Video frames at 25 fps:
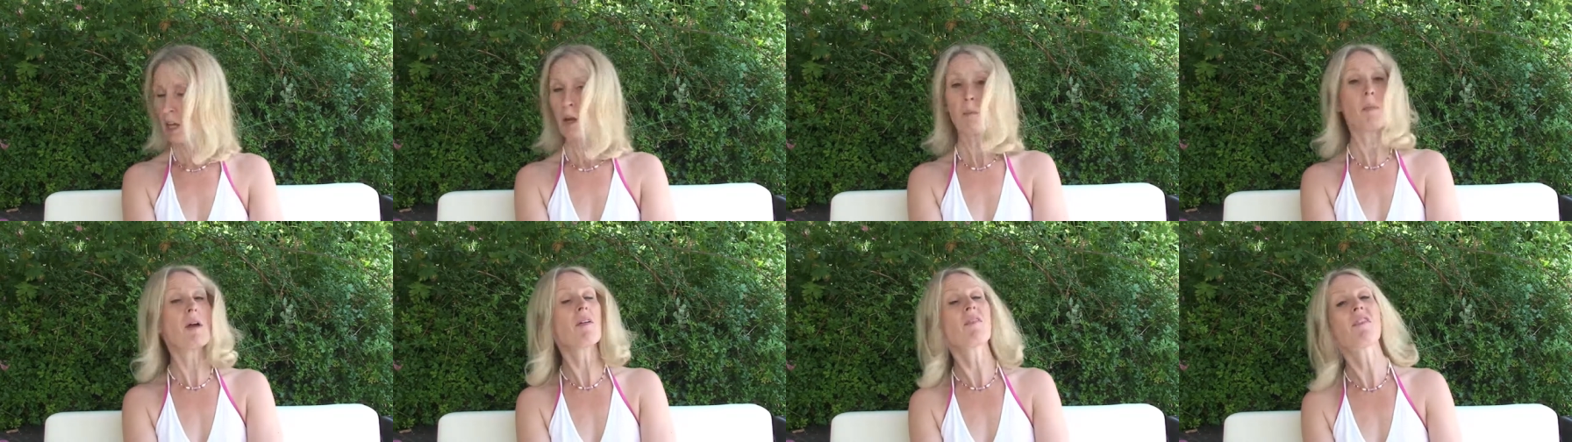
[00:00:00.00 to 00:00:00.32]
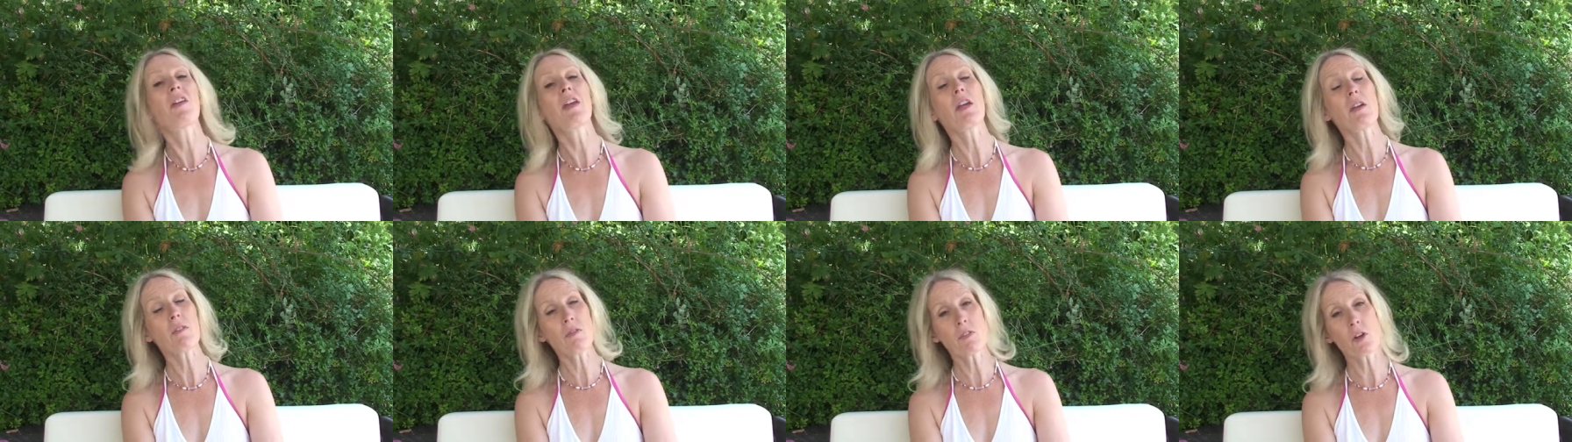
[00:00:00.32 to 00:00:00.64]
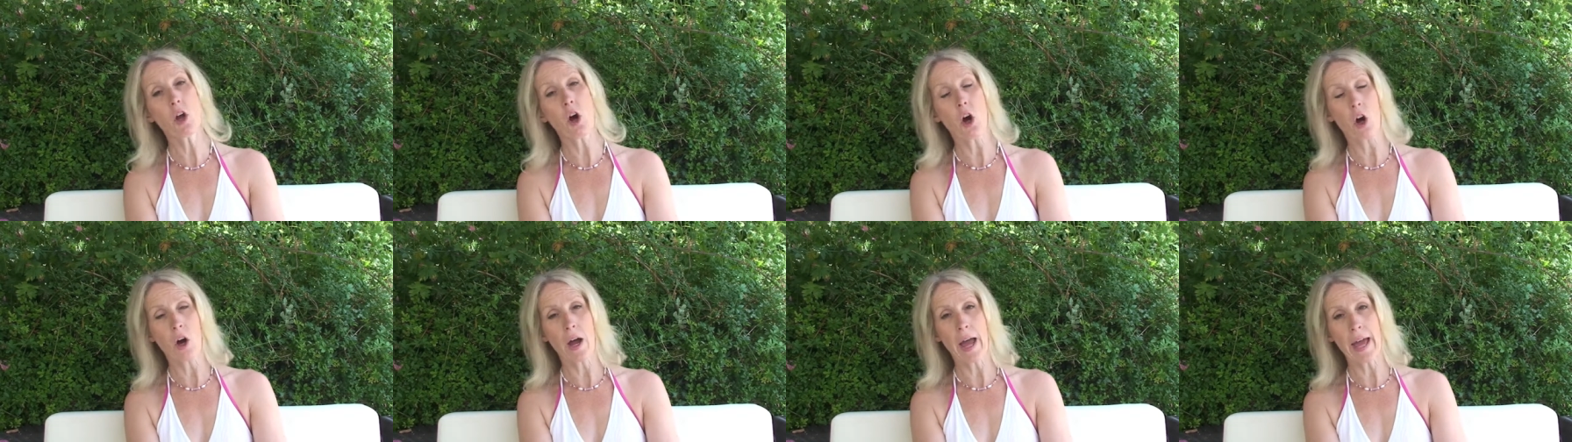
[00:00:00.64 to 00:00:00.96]
But if you've
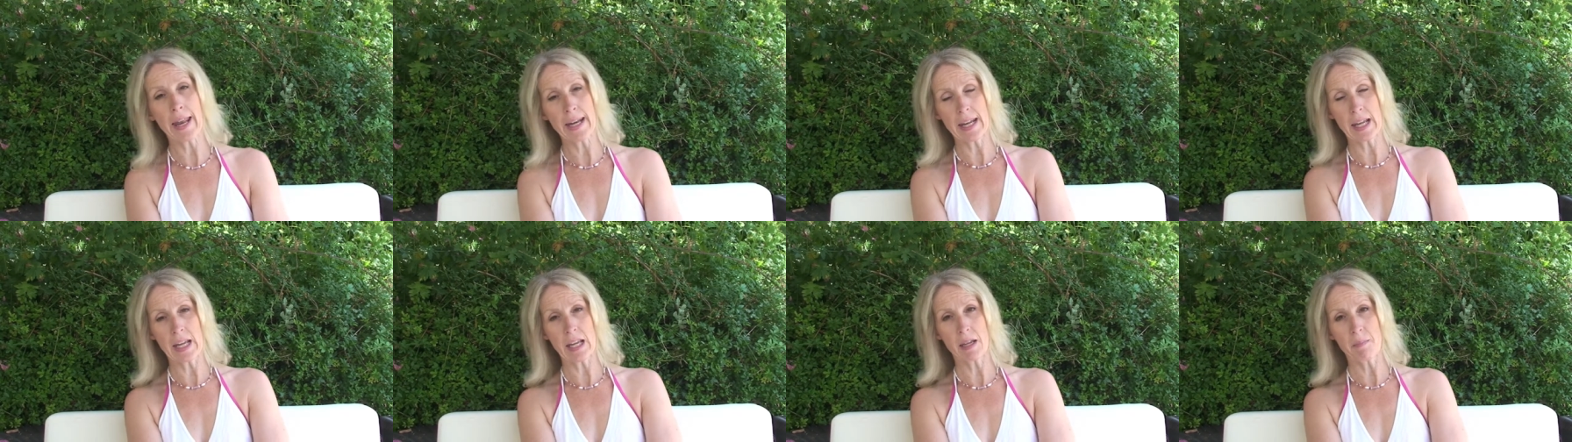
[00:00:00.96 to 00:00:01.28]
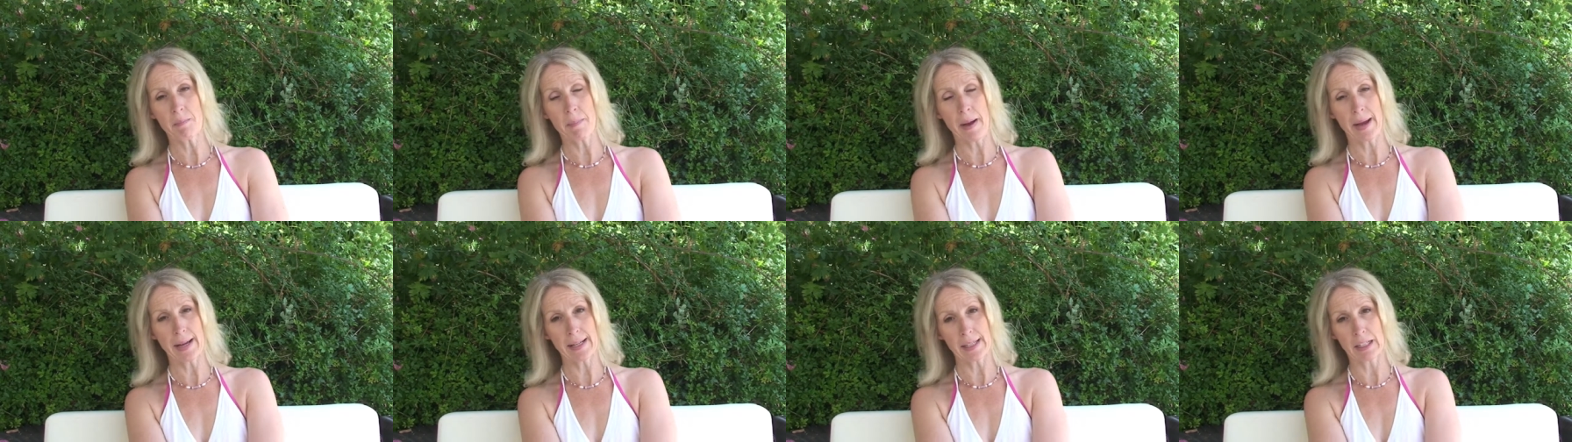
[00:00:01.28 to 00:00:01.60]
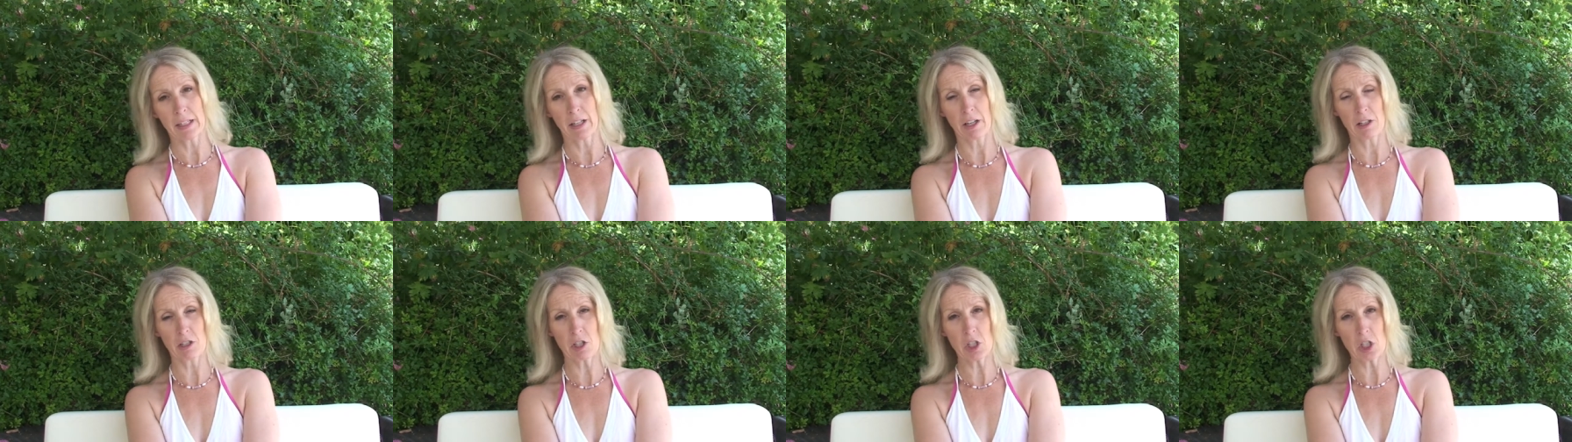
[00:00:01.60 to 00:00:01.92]
got any
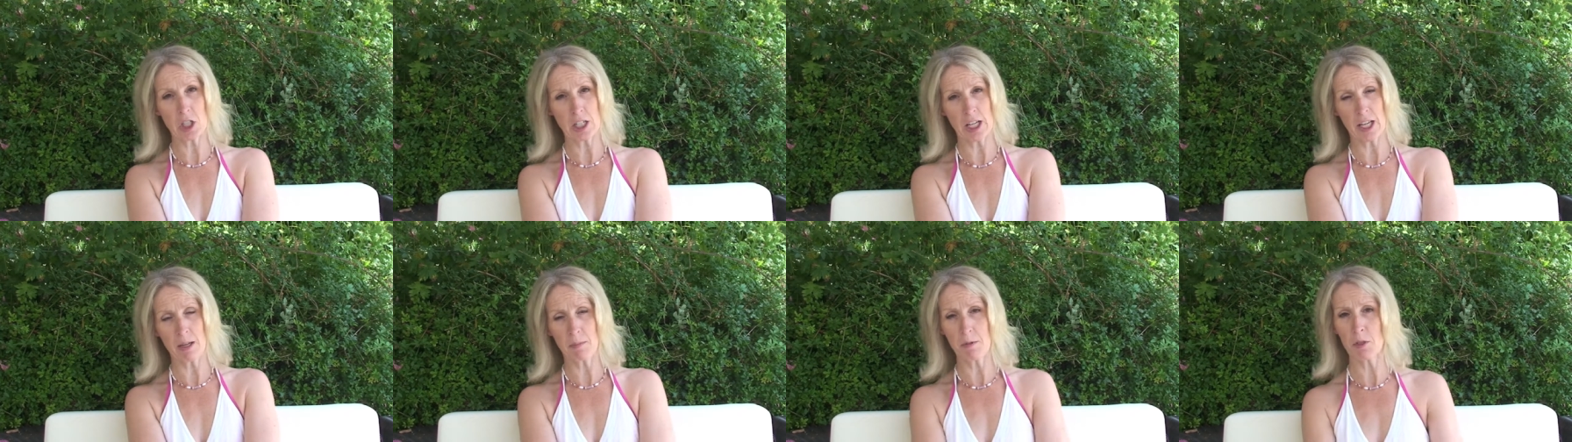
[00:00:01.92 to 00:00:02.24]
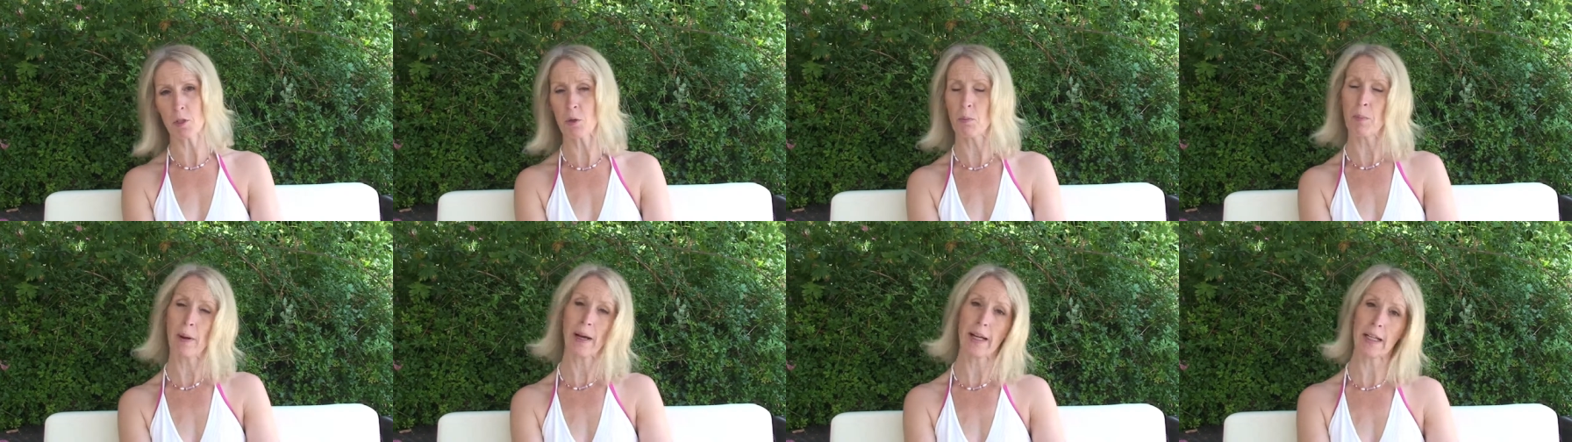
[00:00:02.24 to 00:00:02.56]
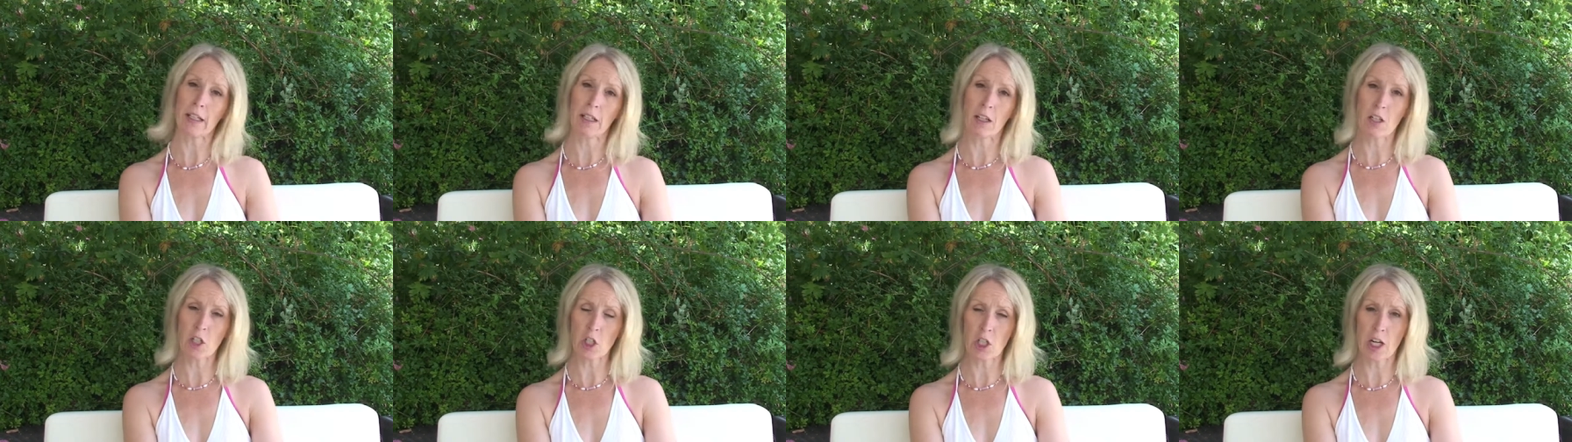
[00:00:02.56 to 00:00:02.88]
packed lunch tips or
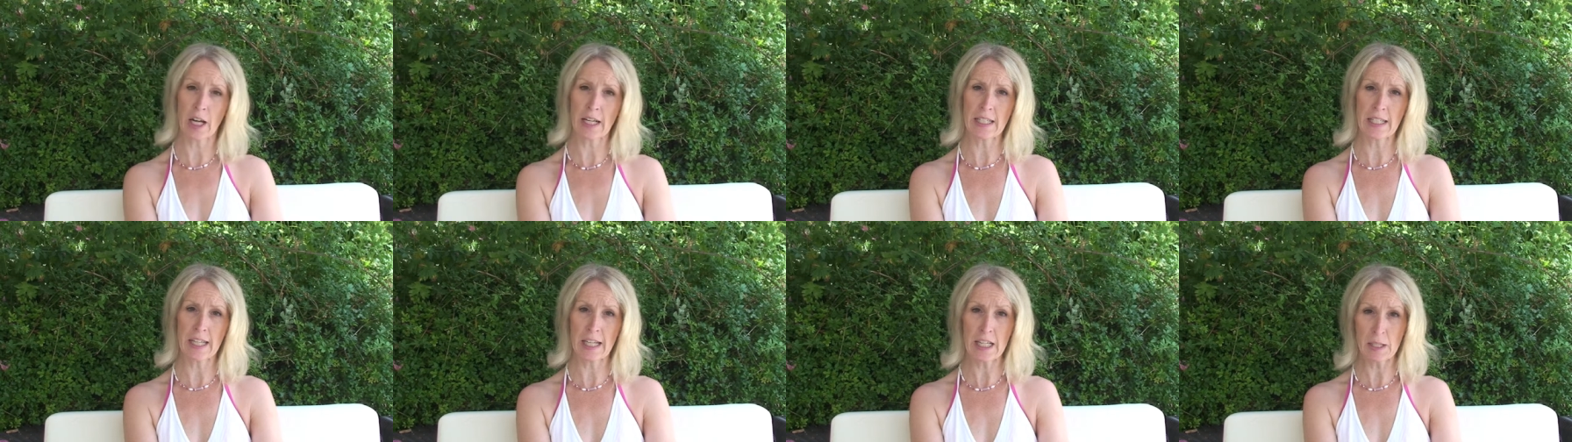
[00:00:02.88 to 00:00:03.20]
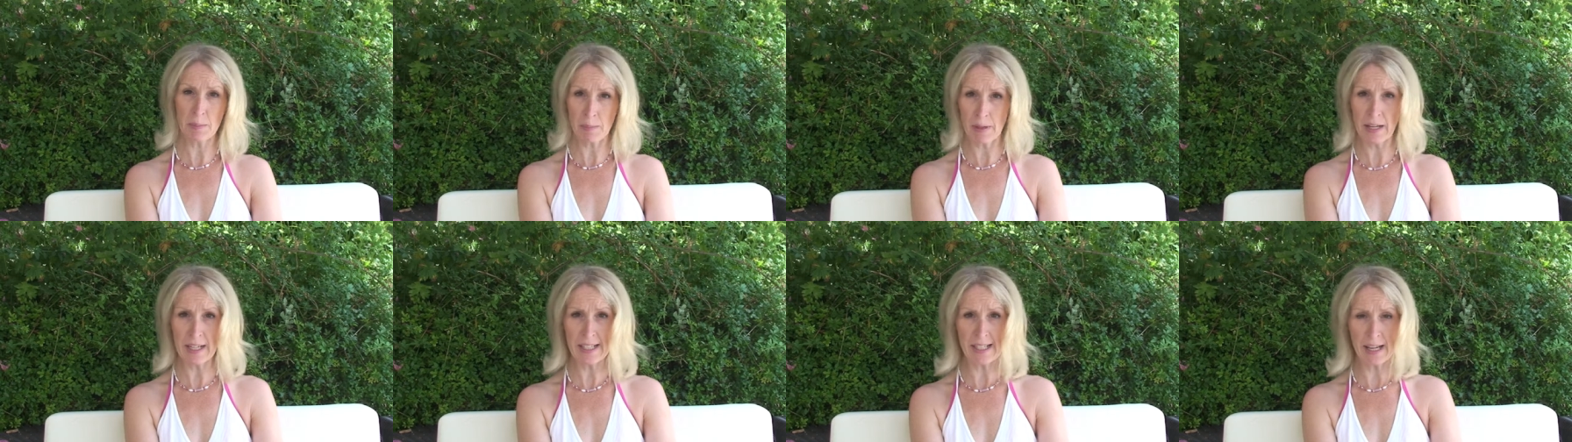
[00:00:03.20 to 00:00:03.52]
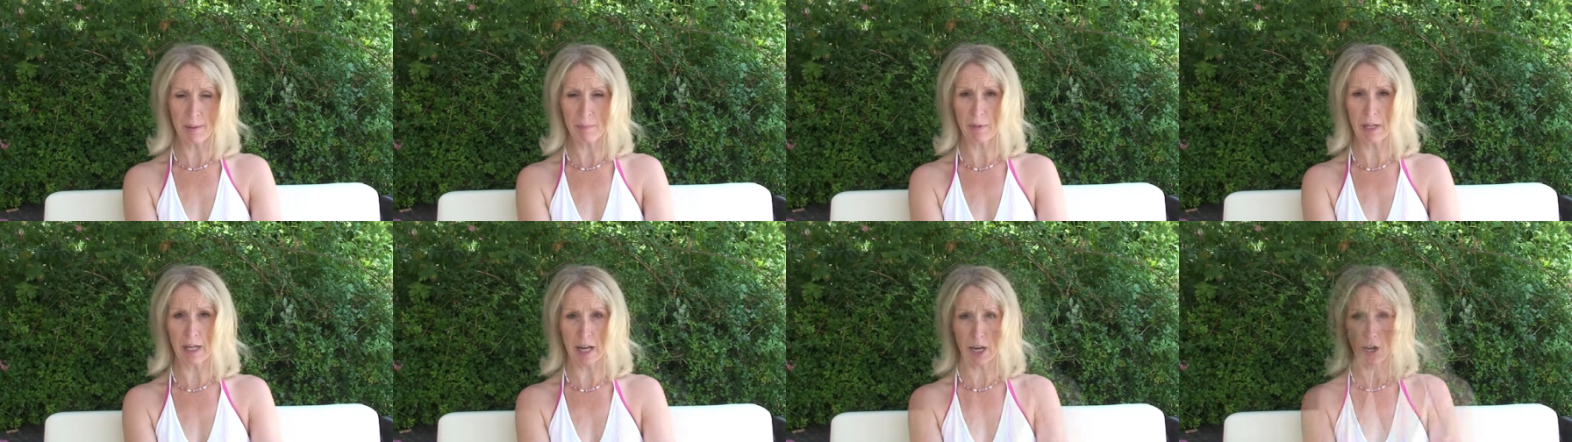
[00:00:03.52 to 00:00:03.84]
packed lunch ideas, please
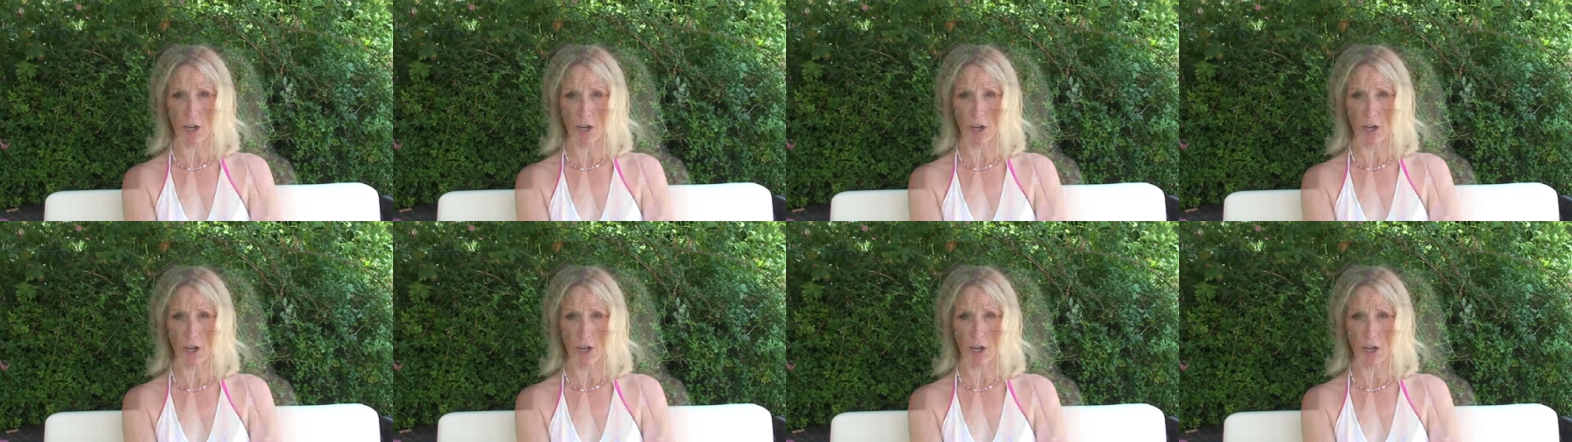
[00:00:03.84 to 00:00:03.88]
let me